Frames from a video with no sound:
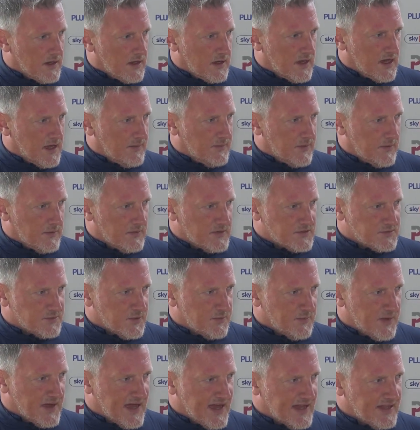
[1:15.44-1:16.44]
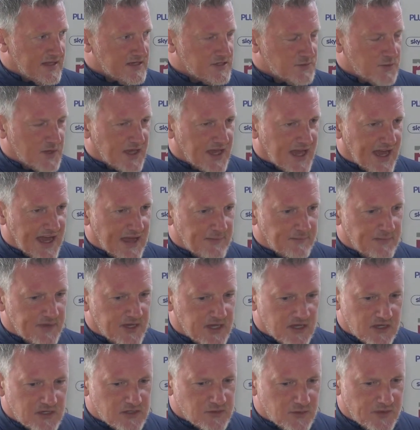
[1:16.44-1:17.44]
keep them as prepared as we can,
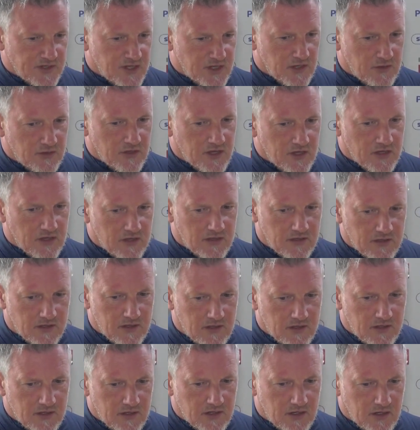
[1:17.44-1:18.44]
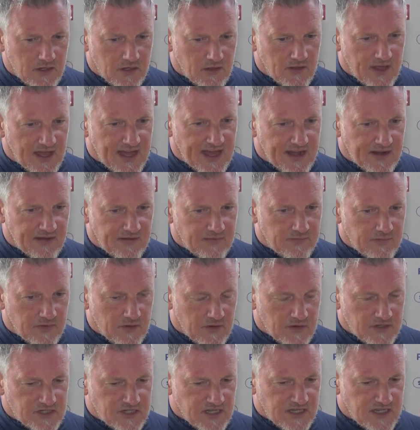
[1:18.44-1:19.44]
because we knew that they had like
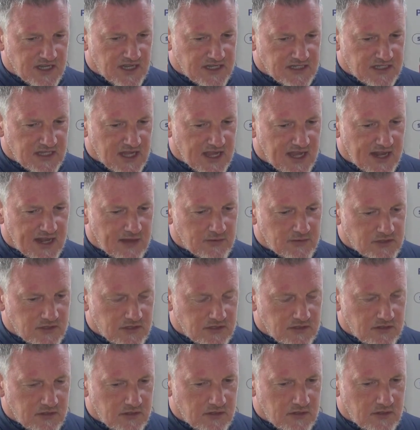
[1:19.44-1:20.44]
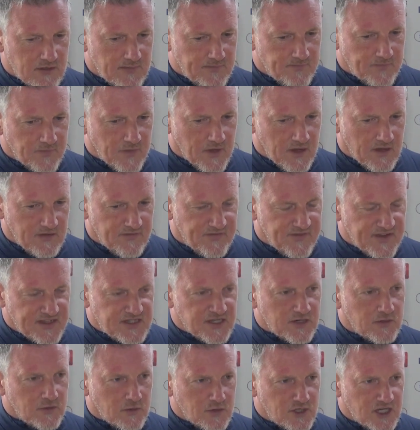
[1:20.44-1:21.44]
I said yesterday, there was a
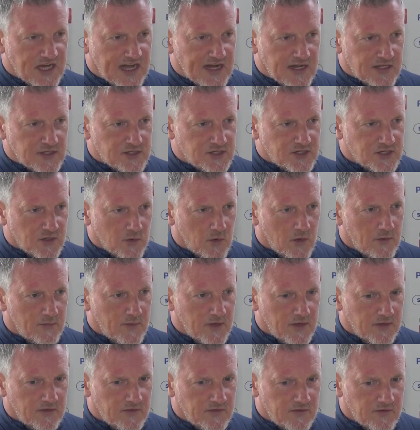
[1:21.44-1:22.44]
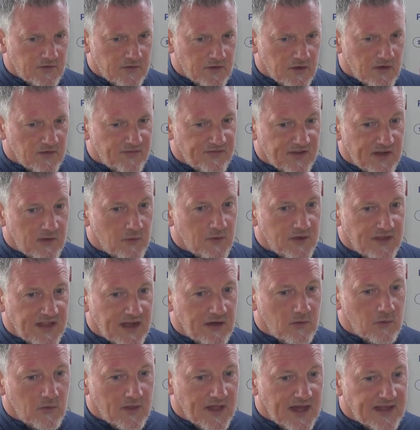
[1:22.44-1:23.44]
physical challenge to them, and I felt we
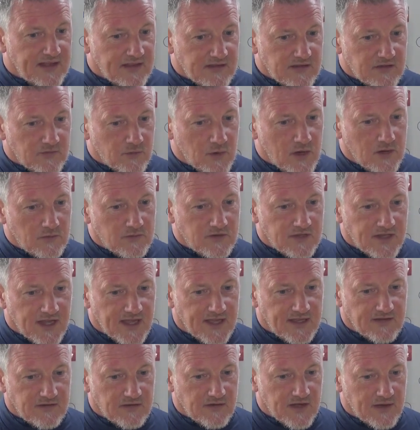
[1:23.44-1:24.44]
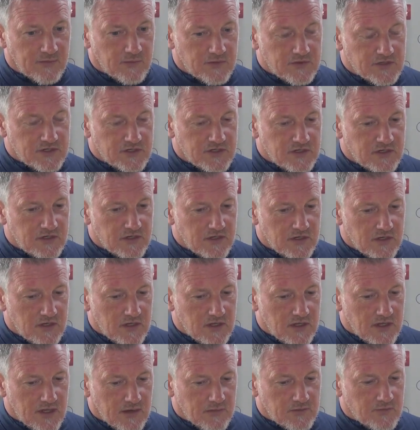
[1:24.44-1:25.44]
dealt with that as well today, so that
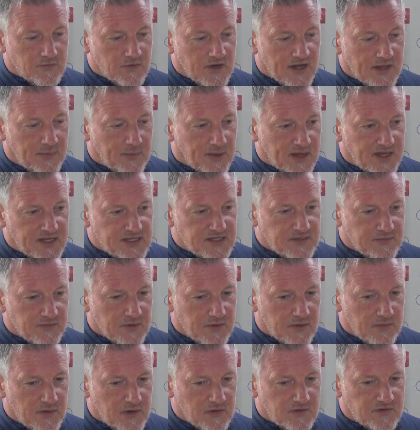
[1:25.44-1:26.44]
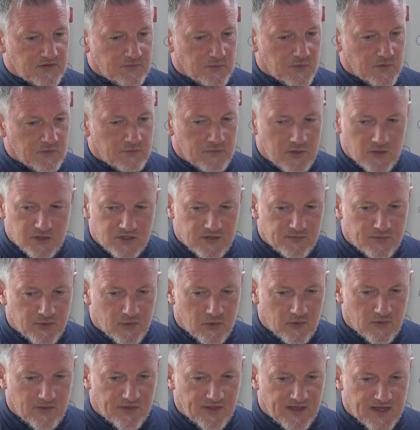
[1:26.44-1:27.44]
was really pleasing. But most
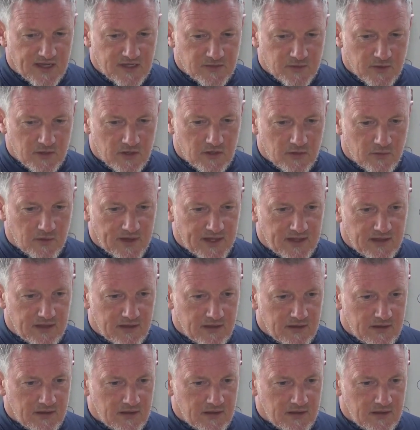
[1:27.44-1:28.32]
important thing is we got the win,